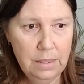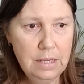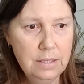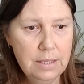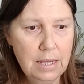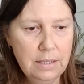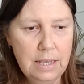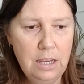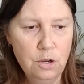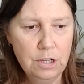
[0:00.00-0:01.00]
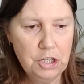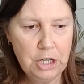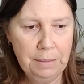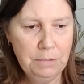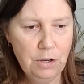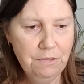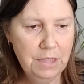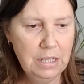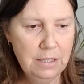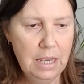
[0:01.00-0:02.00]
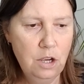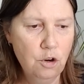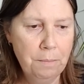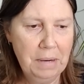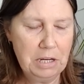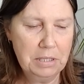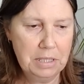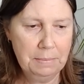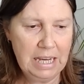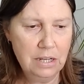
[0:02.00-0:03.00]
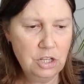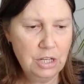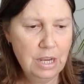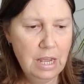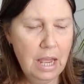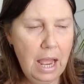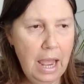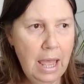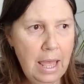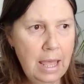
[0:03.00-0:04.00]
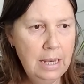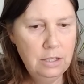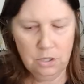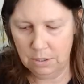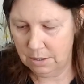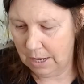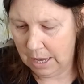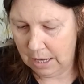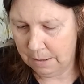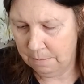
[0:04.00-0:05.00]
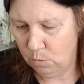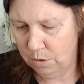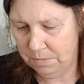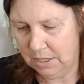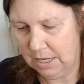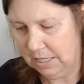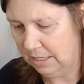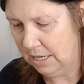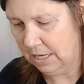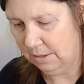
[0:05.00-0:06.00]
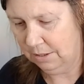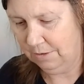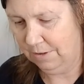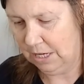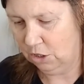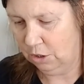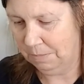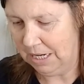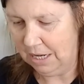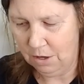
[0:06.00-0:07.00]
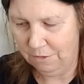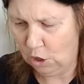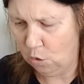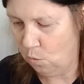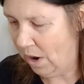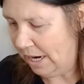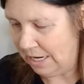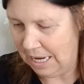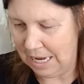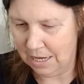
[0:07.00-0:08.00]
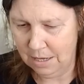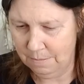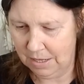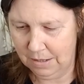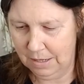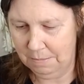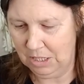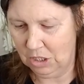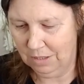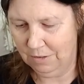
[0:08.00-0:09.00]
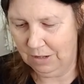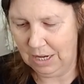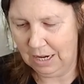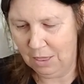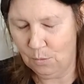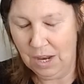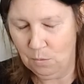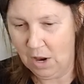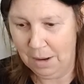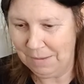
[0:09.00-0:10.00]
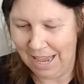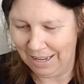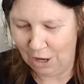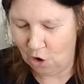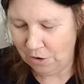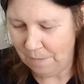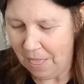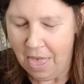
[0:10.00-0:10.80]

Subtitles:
There's things that you're ashamed of, things that you're embarrassed about. And, whoopsie-daisy, that's far too many. I've got one here, but let me just get another one while I'm yakking on.